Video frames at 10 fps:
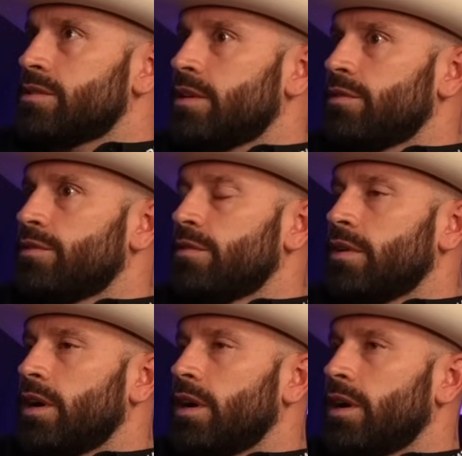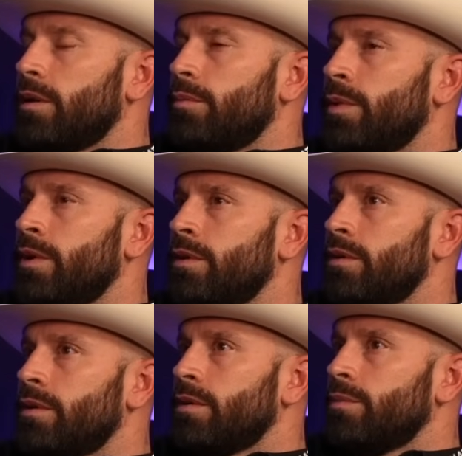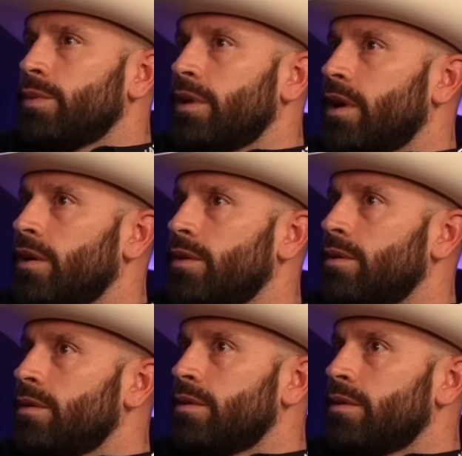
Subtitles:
and stuff. But no.